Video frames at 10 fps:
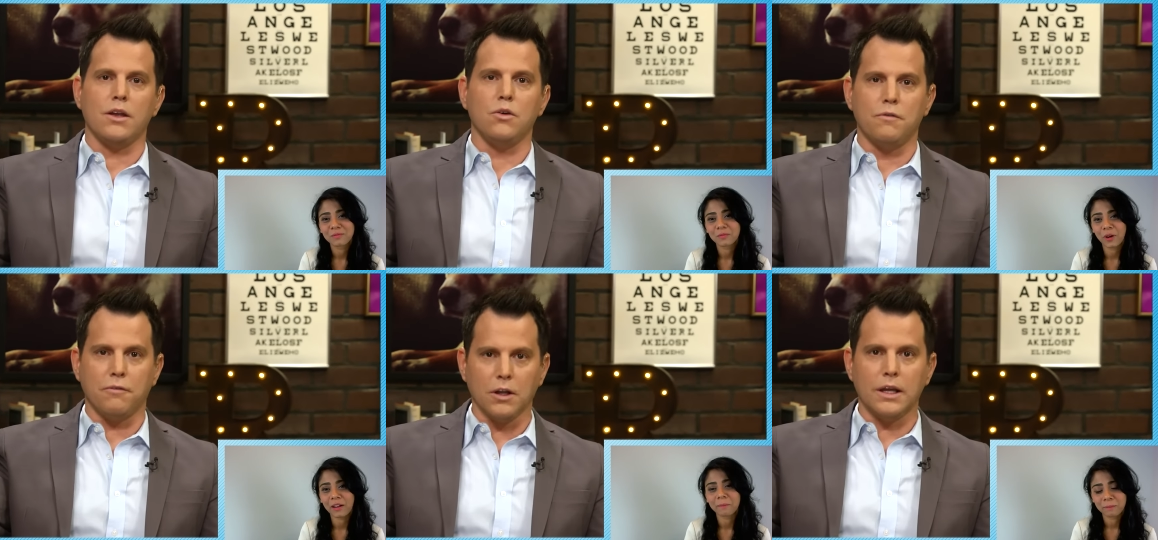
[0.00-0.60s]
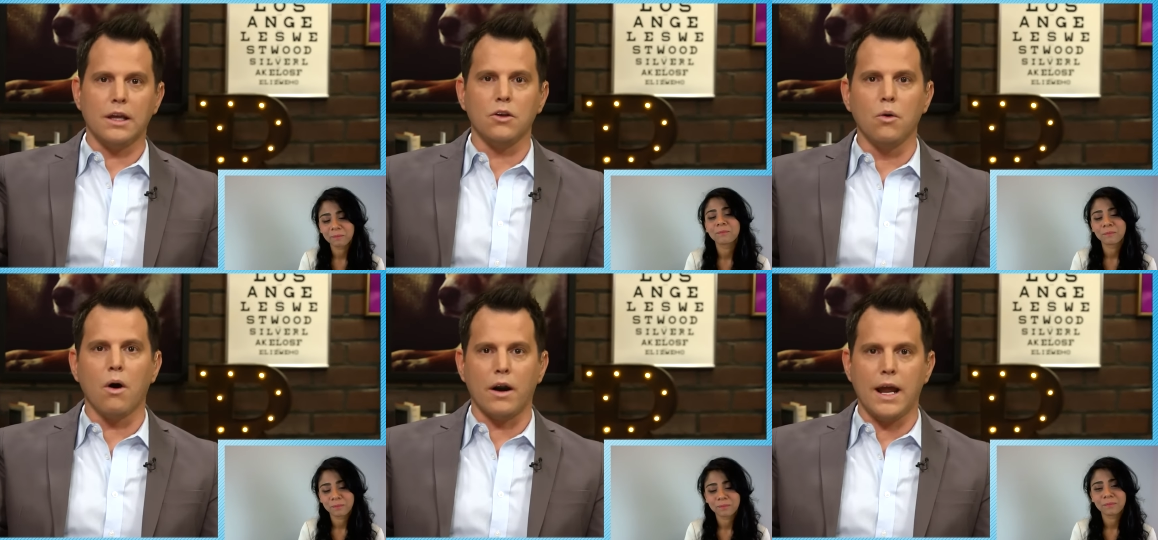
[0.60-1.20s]

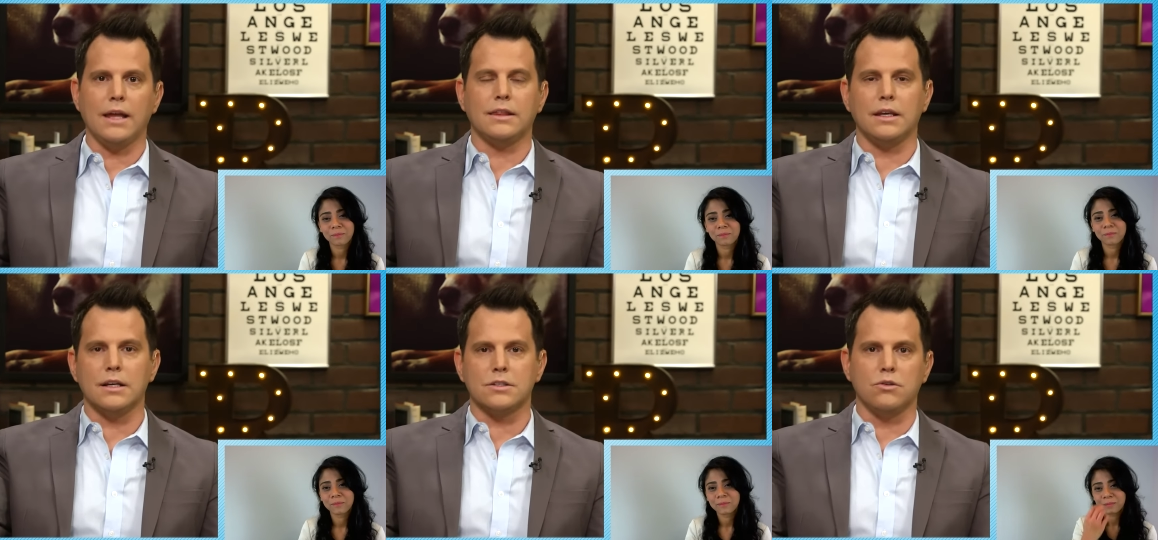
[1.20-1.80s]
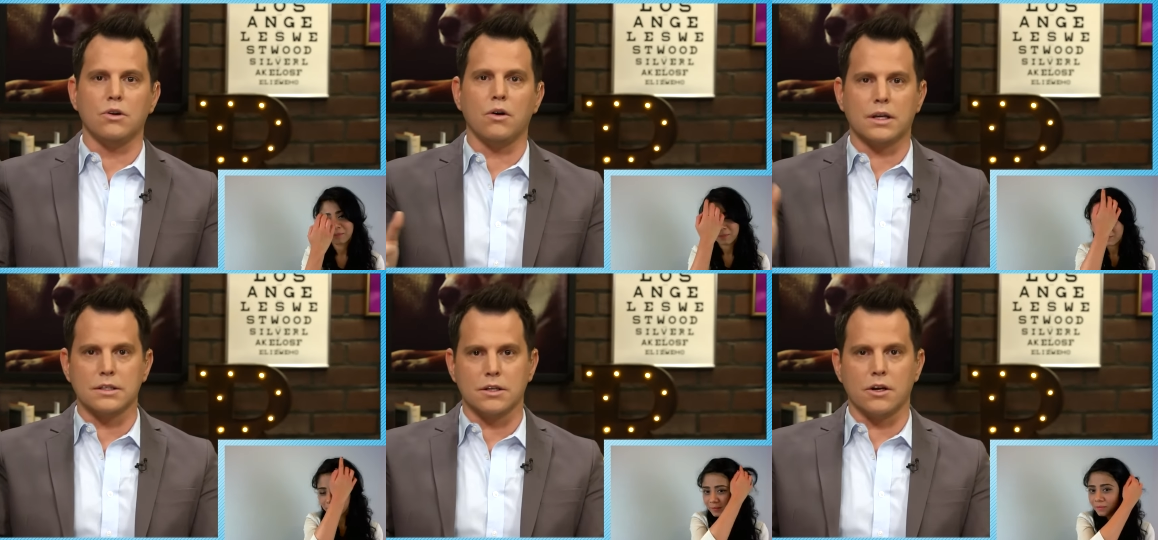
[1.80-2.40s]
Speaker 1: You are an atheist, you don't
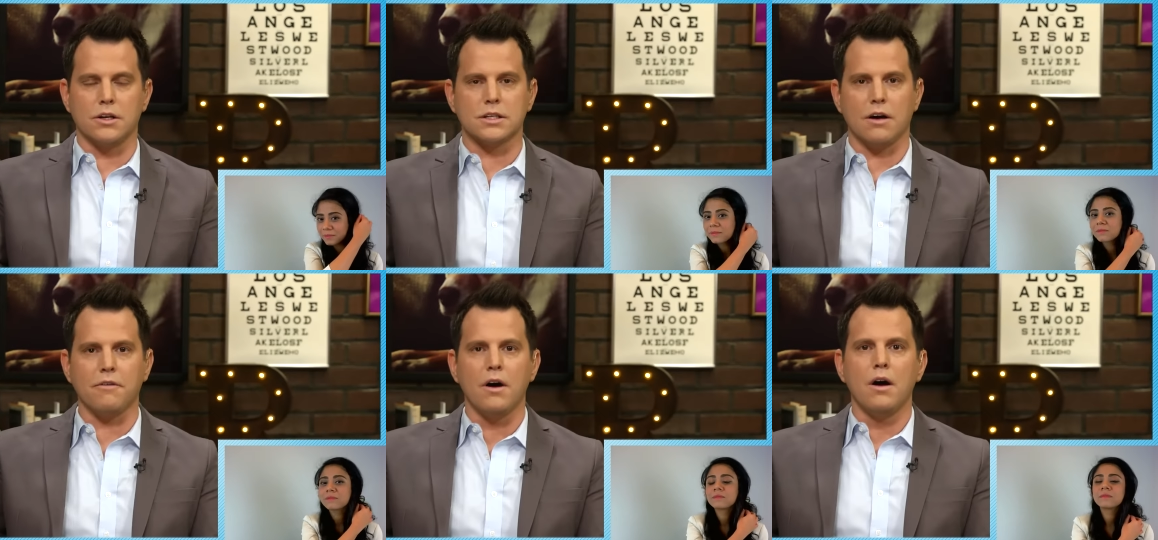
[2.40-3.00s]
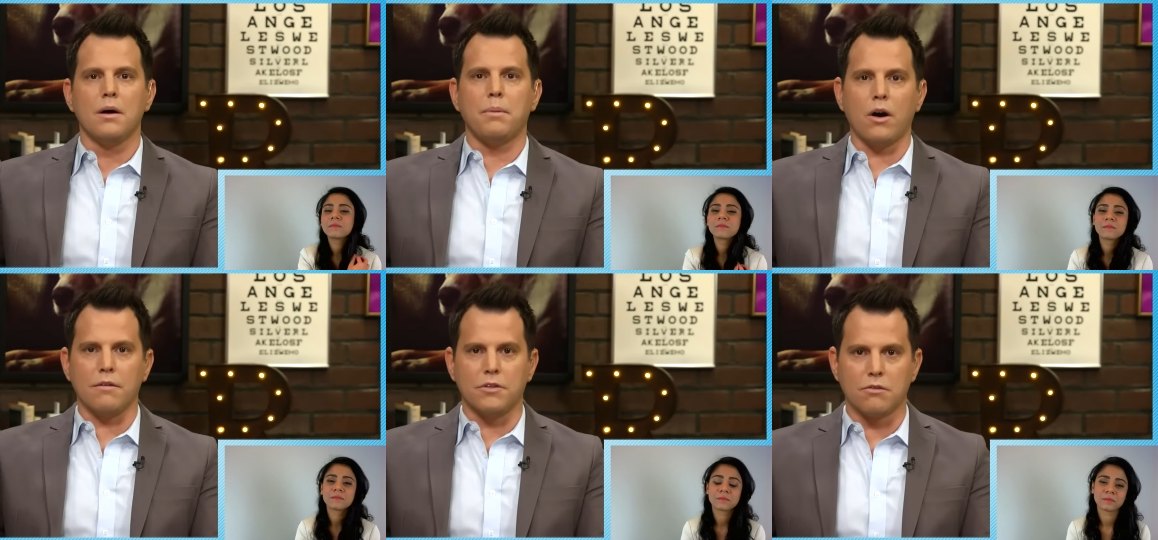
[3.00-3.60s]
consider yourself
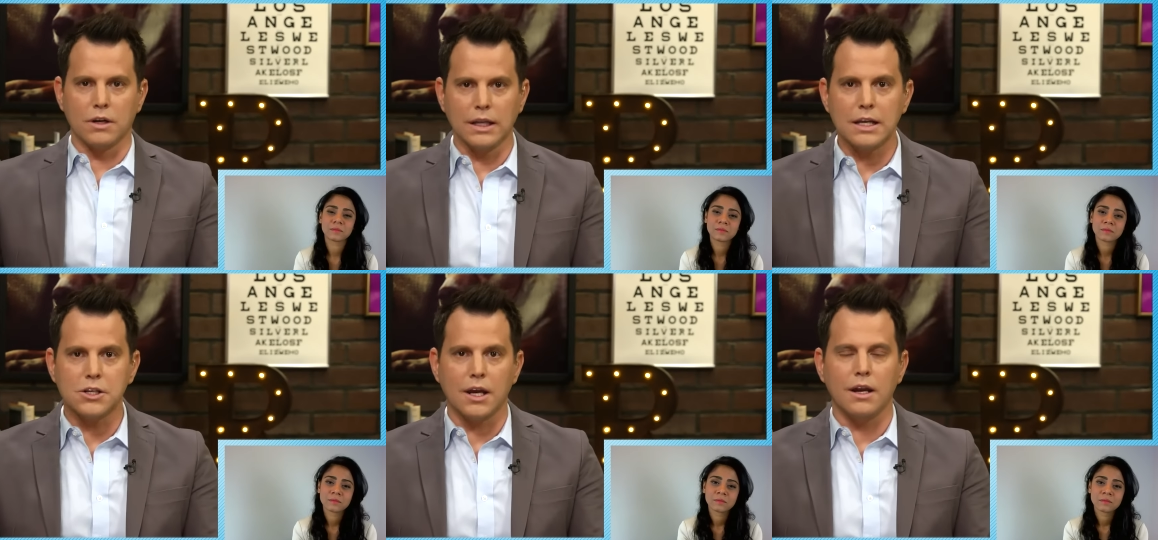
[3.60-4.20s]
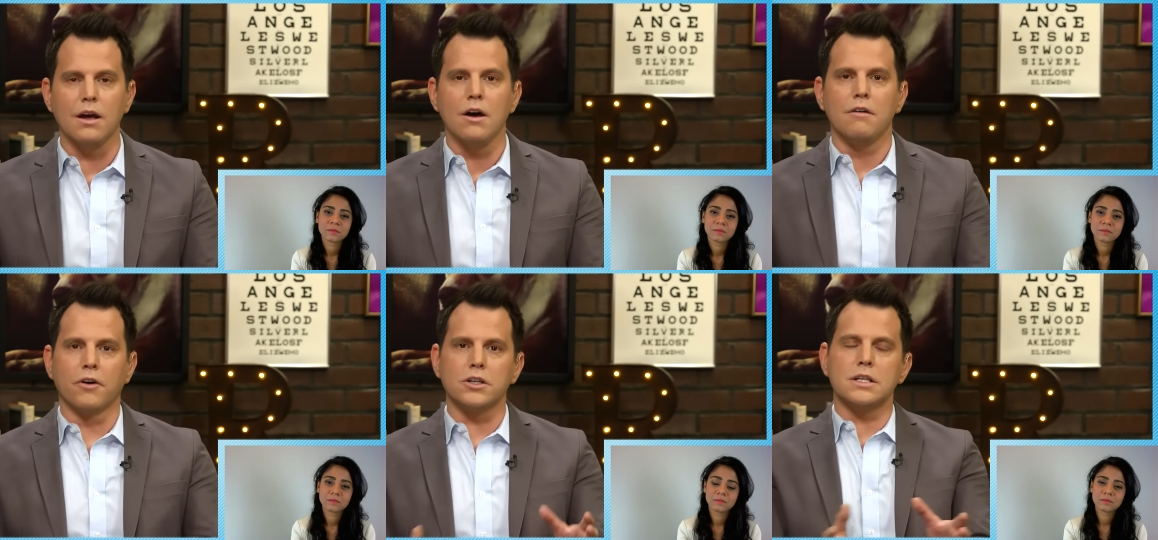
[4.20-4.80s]
part of the religion,
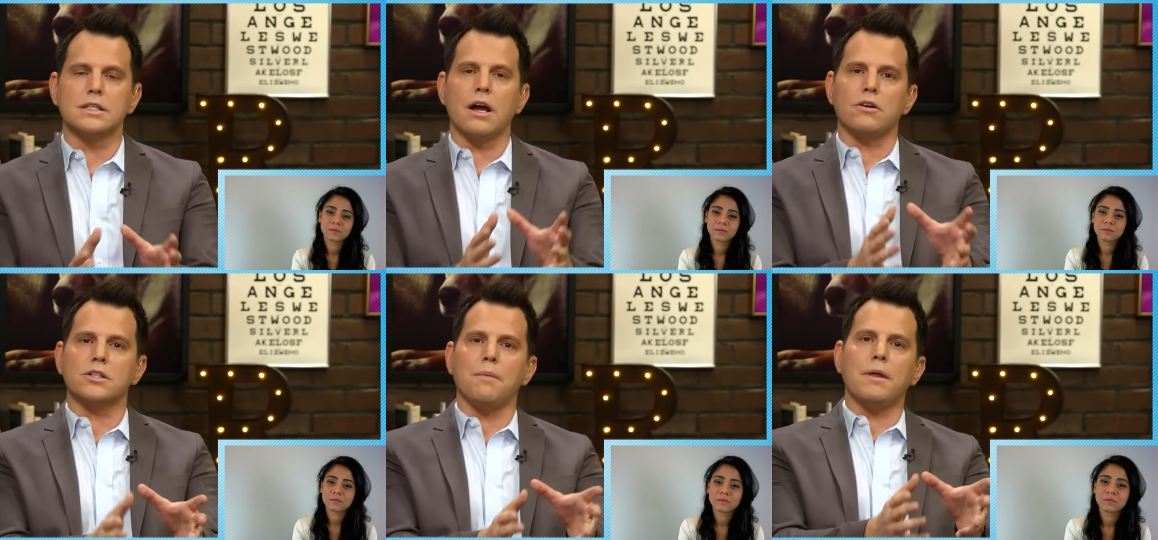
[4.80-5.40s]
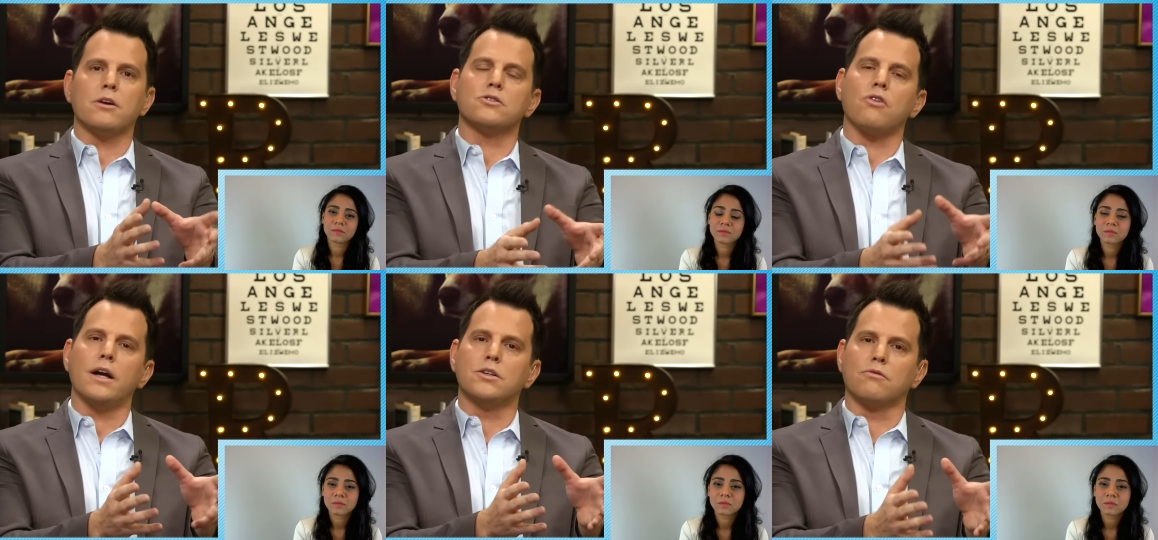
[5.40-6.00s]
versus there are some that are
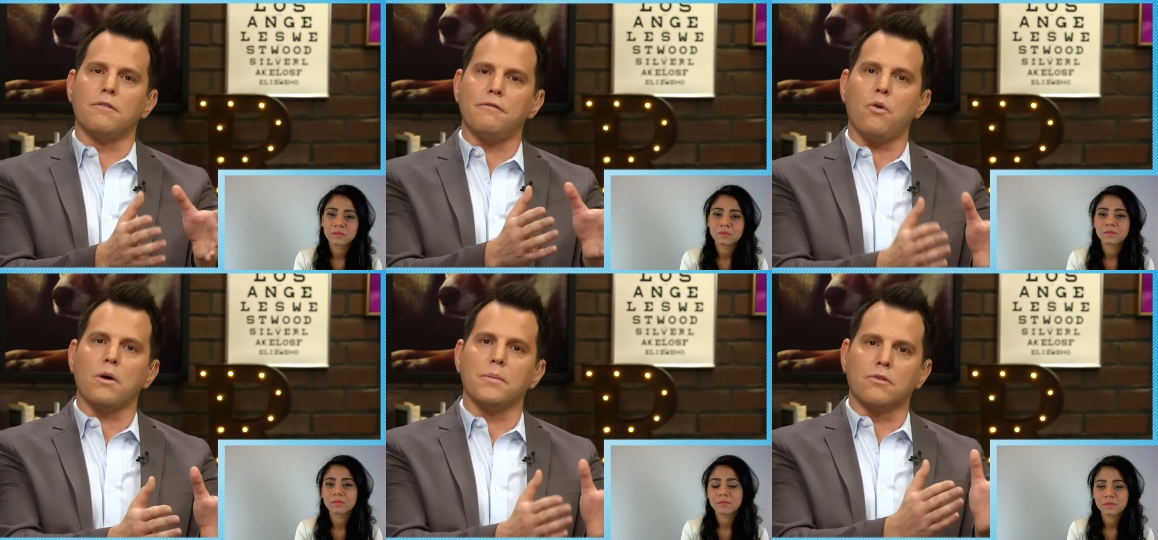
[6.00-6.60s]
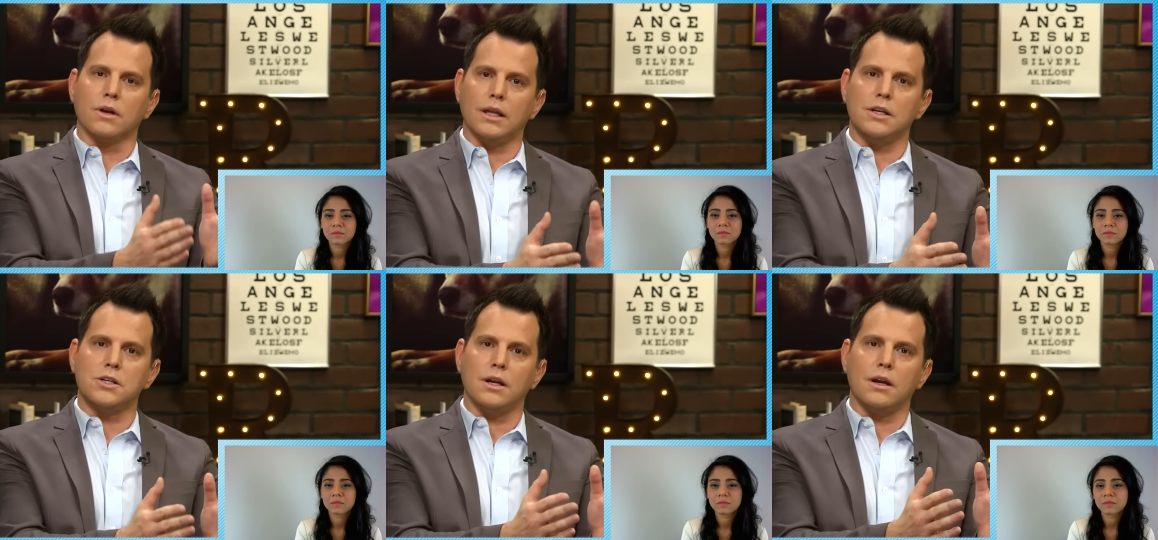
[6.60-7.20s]
trying to reform the
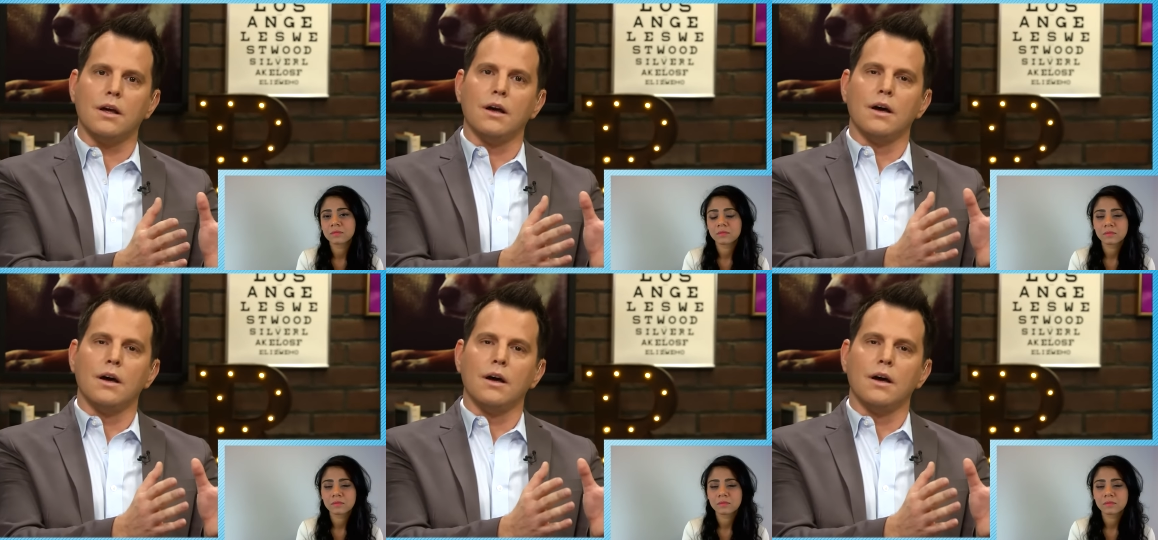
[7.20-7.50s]
religion